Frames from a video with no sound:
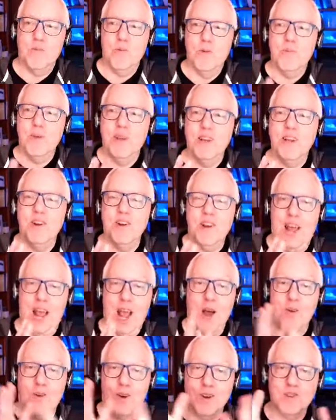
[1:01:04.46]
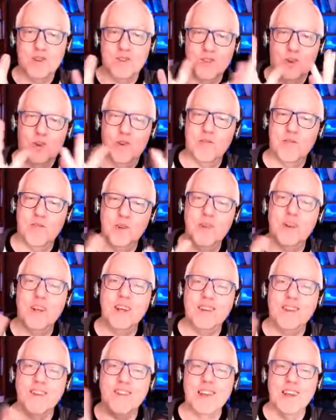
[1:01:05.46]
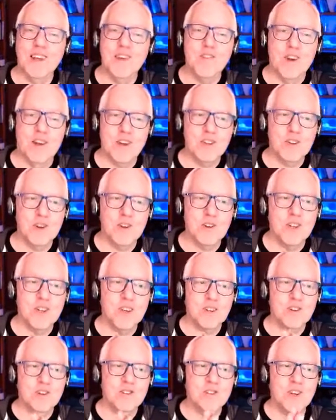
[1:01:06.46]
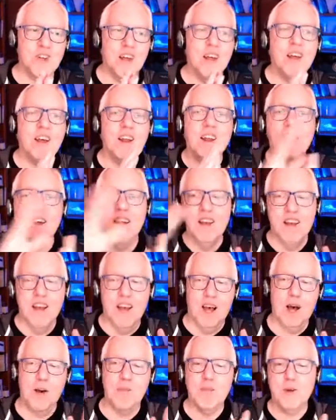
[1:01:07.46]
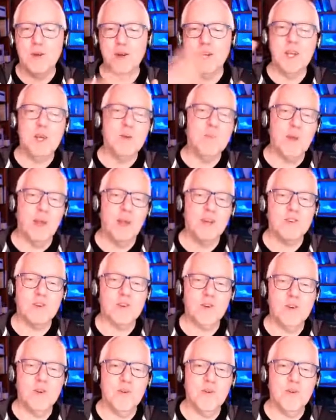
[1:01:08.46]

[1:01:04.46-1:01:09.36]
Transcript: we've been here an hour, so if you need to leave, I totally understand. I'm going to keep answering